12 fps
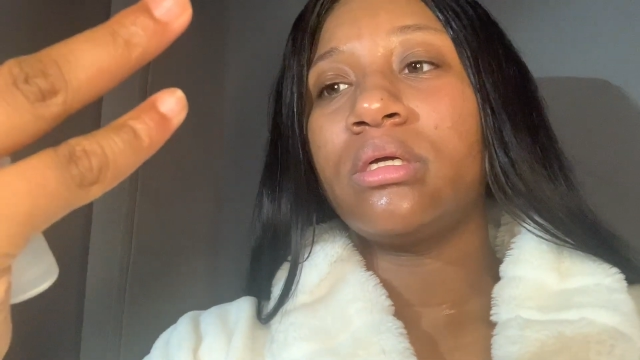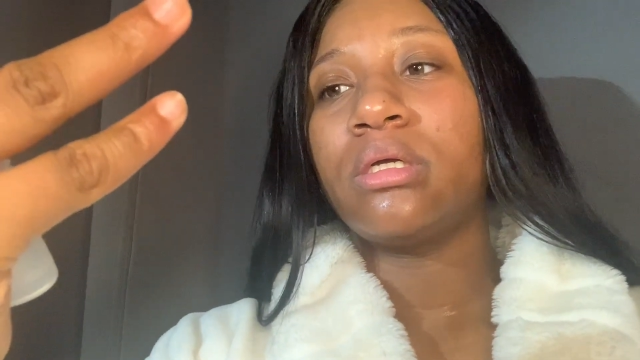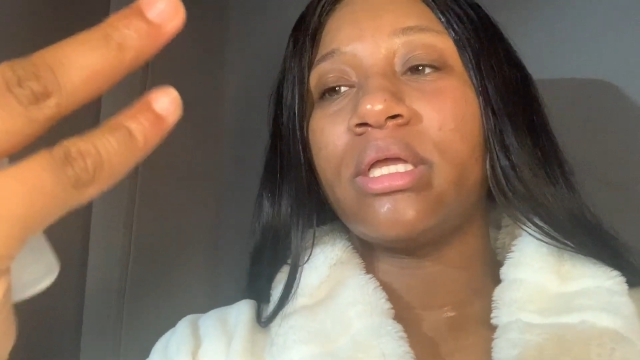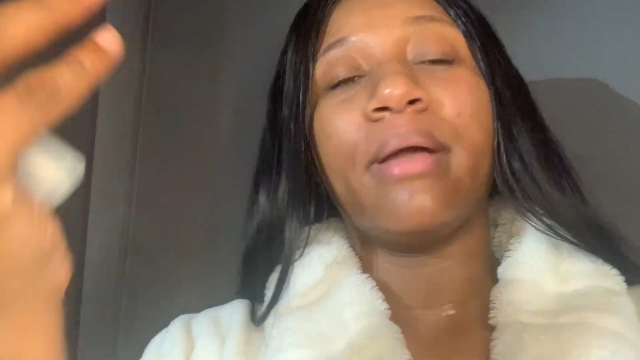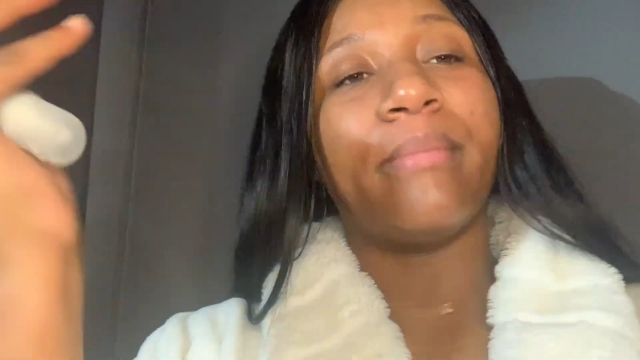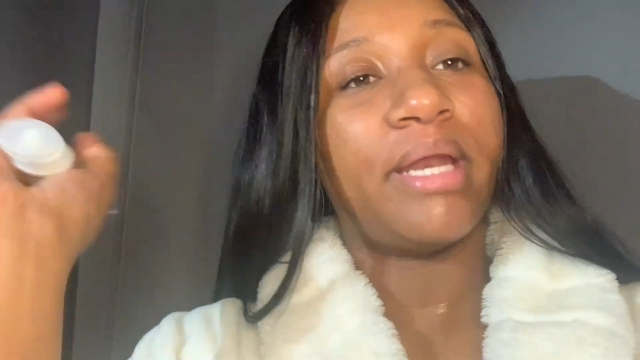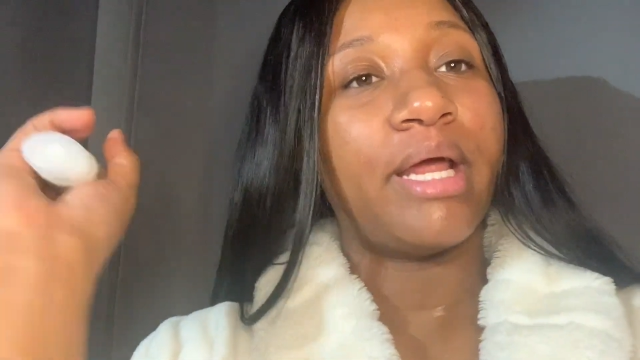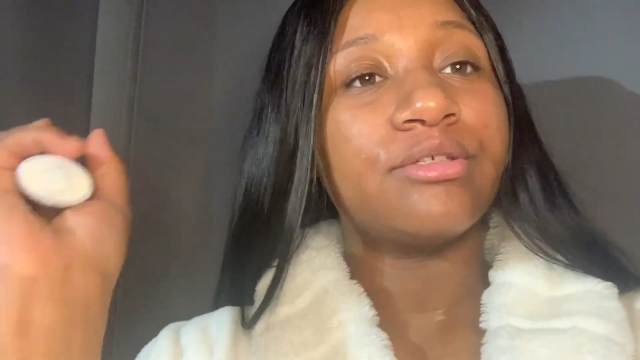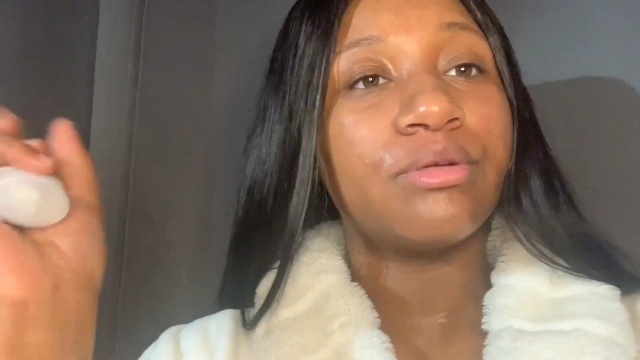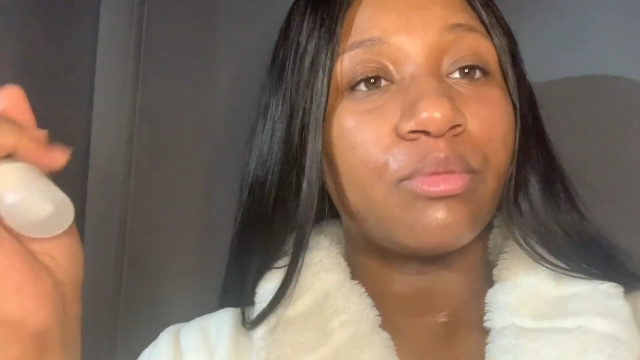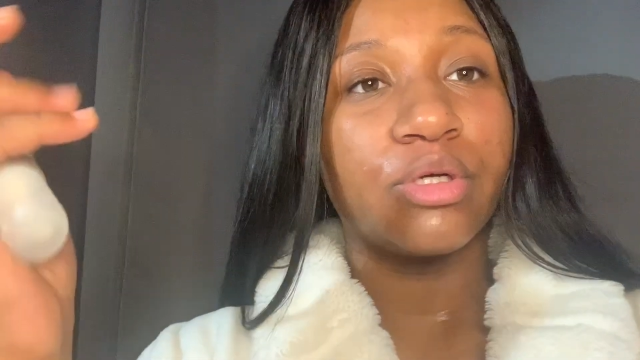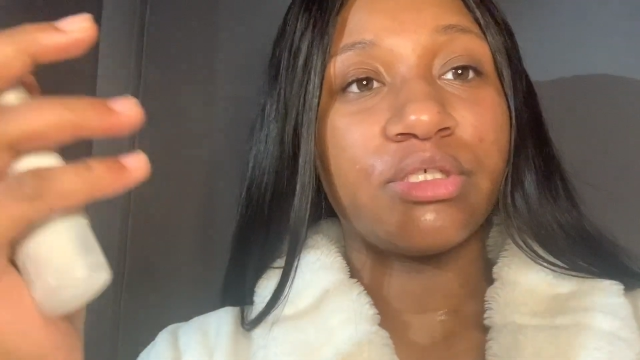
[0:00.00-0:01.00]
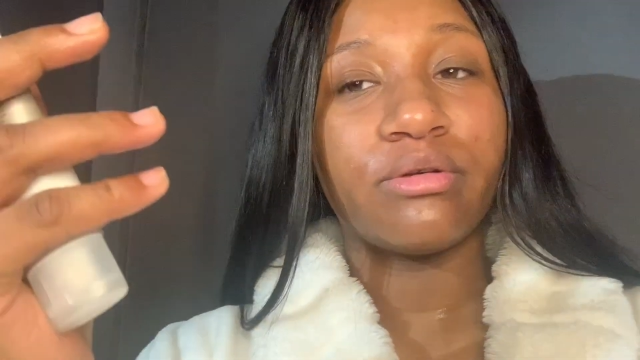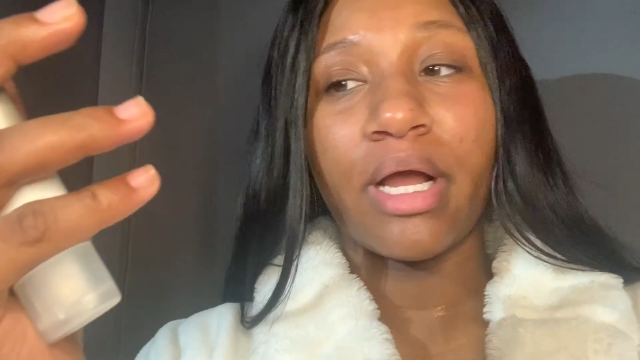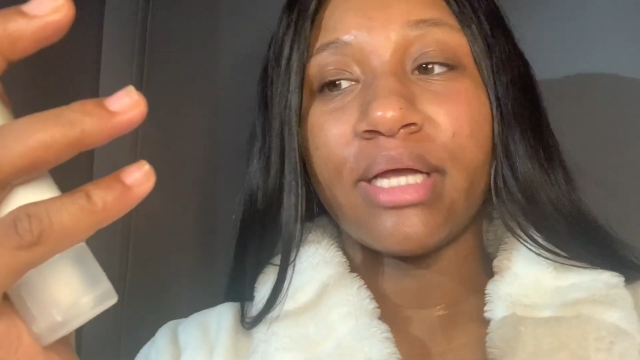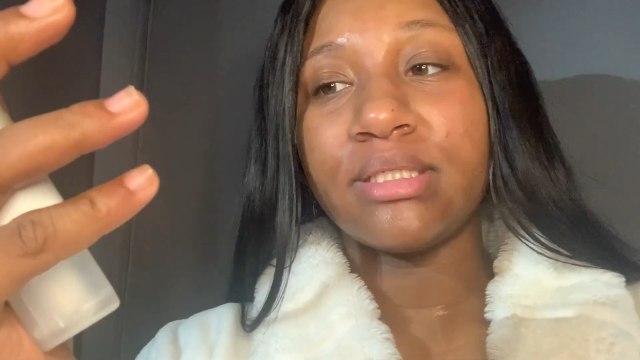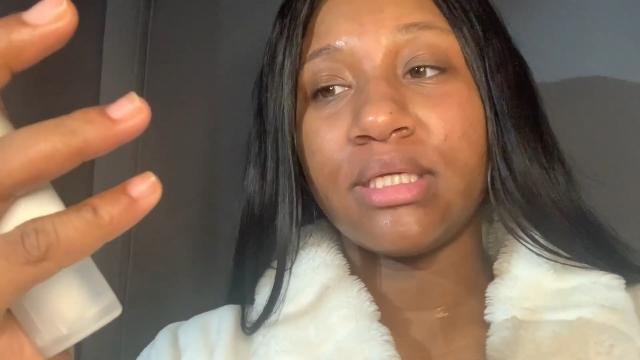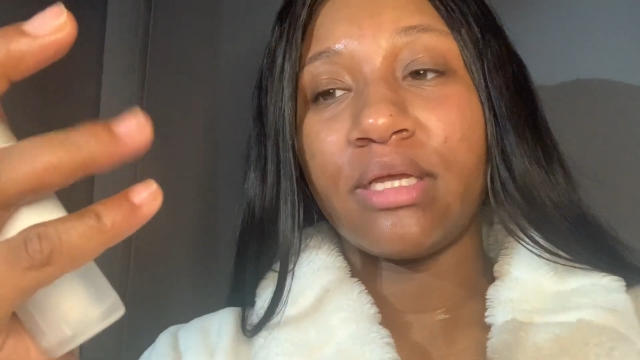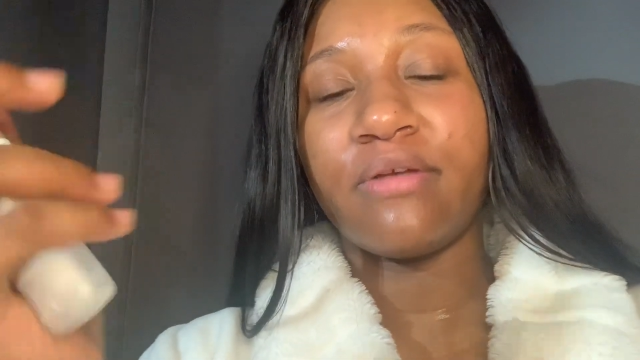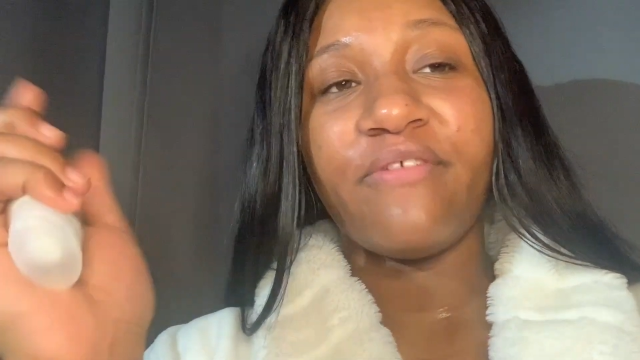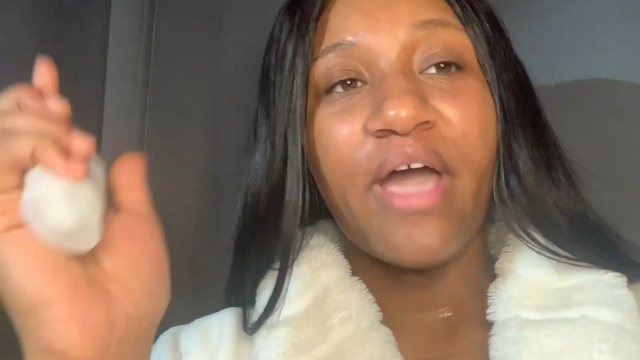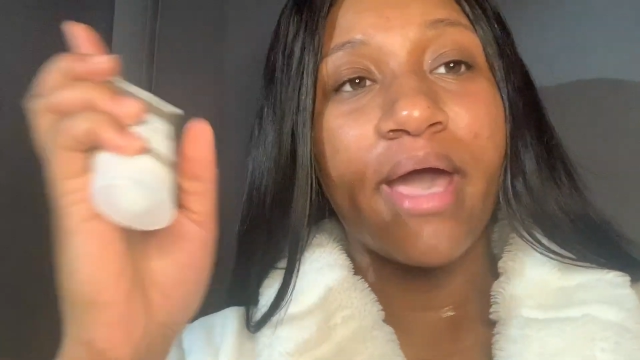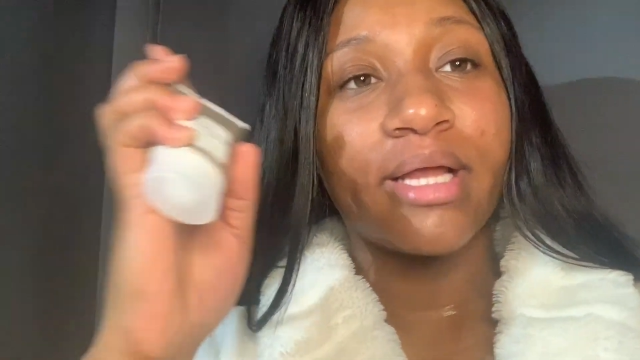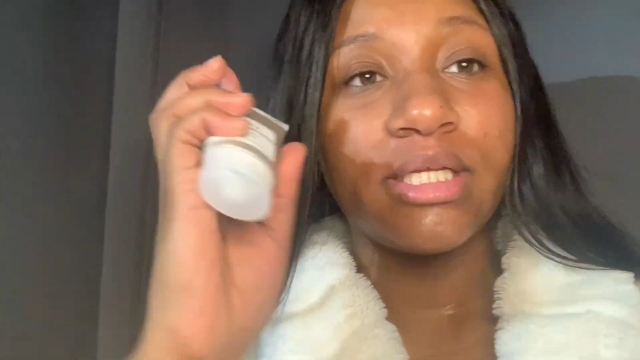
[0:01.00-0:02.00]
natural moisturizing
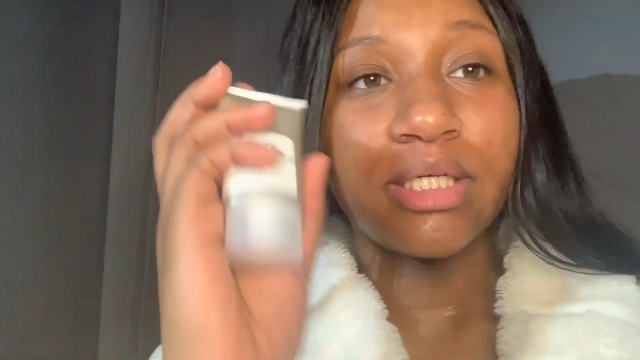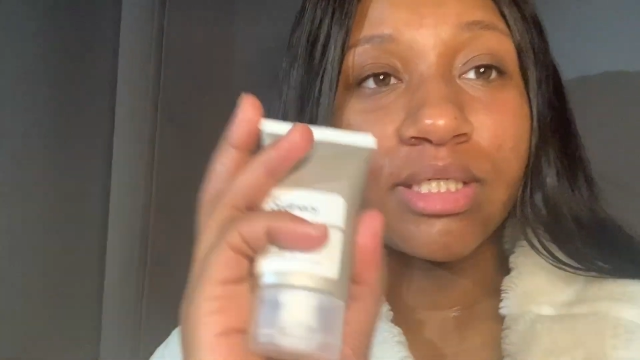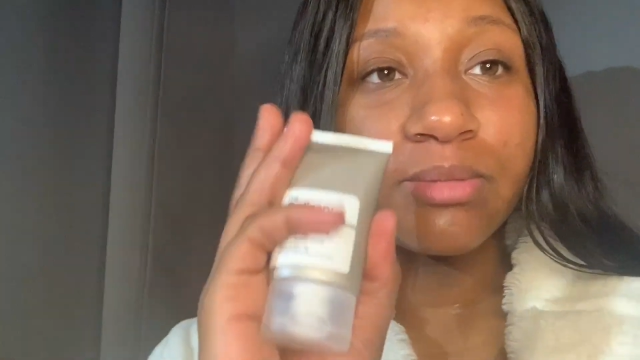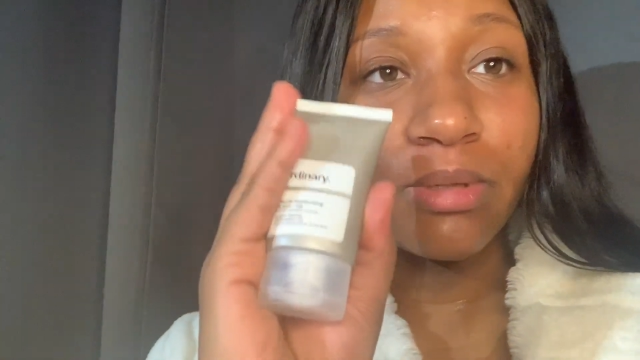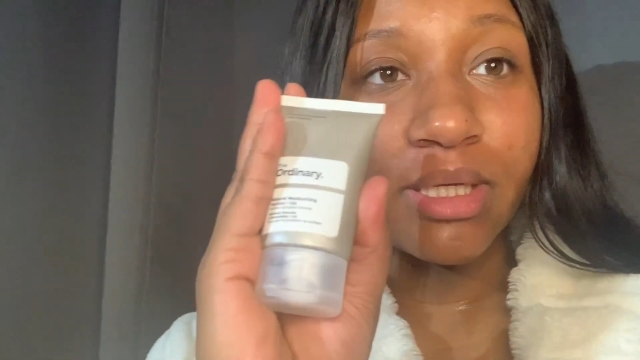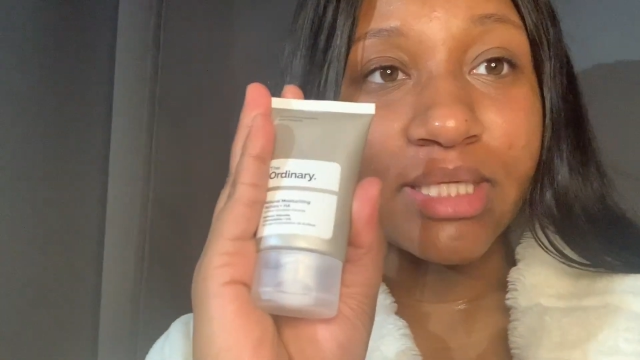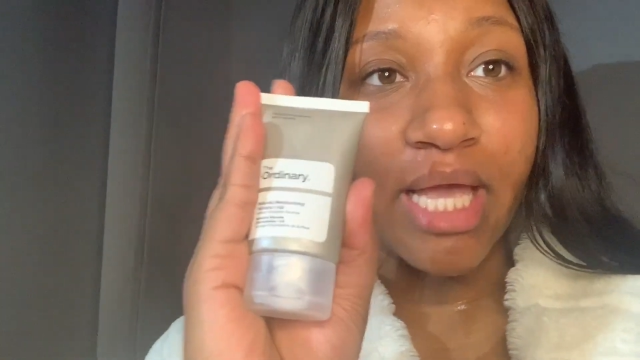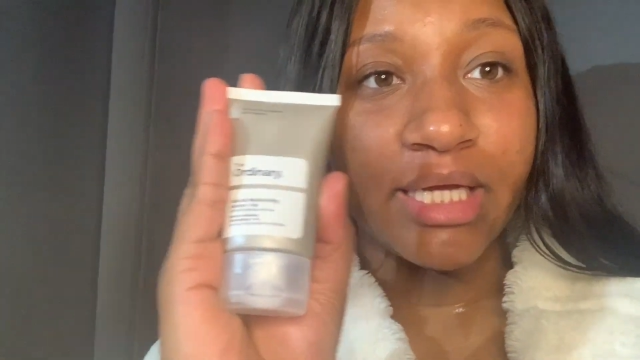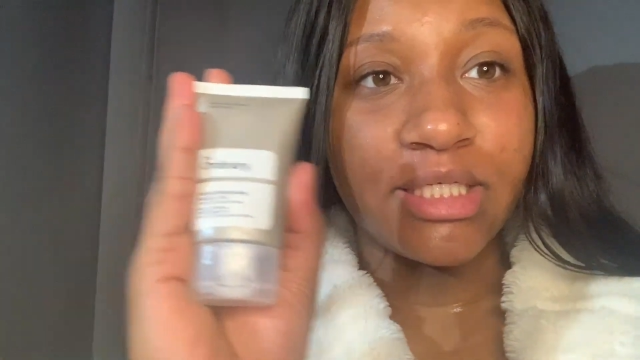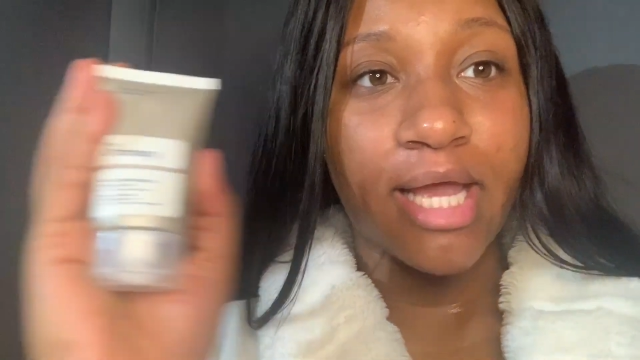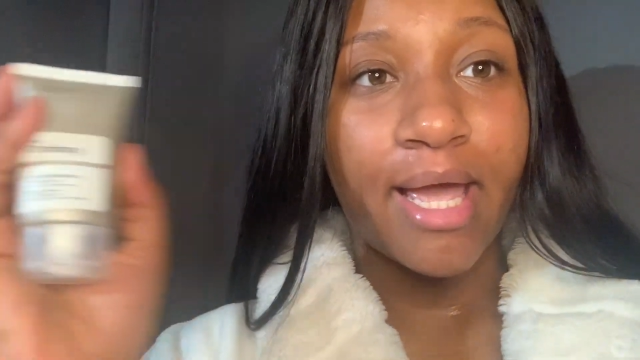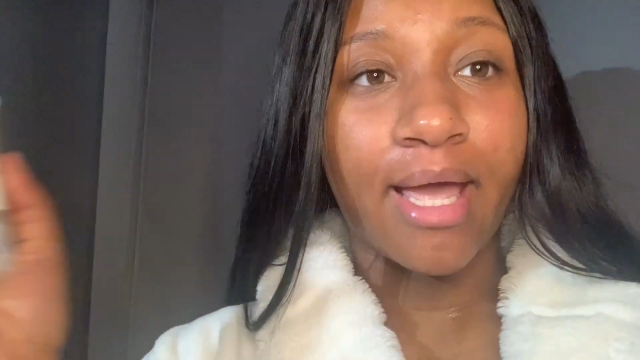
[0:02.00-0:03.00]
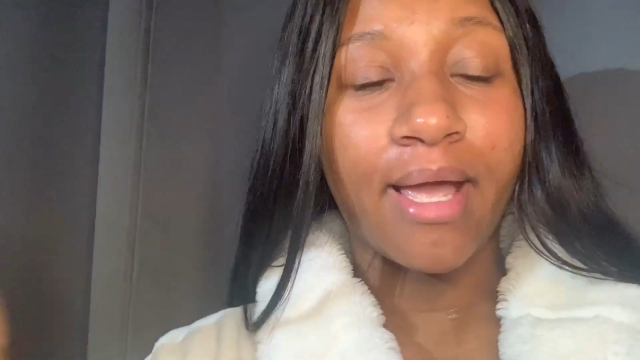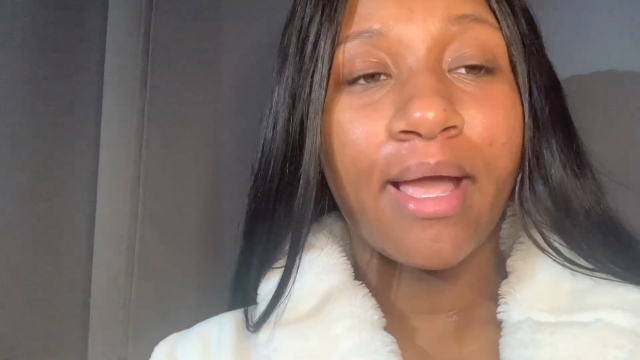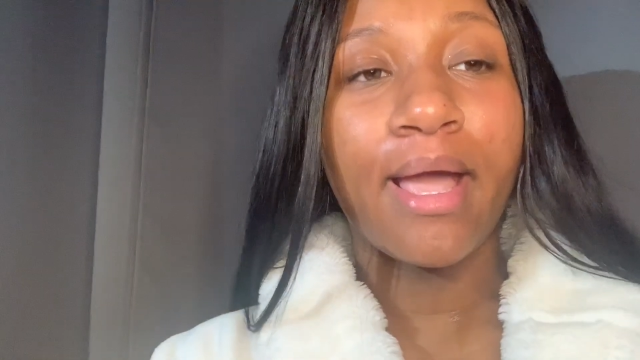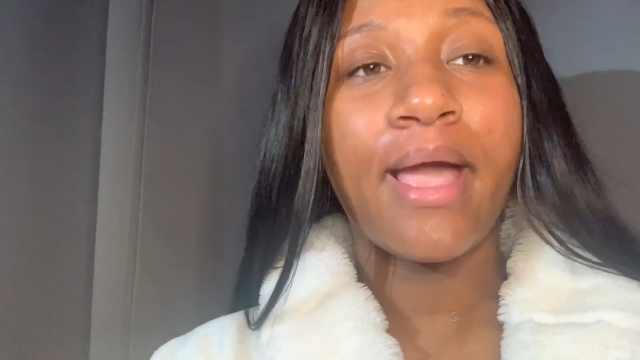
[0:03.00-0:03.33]
factors plus HA.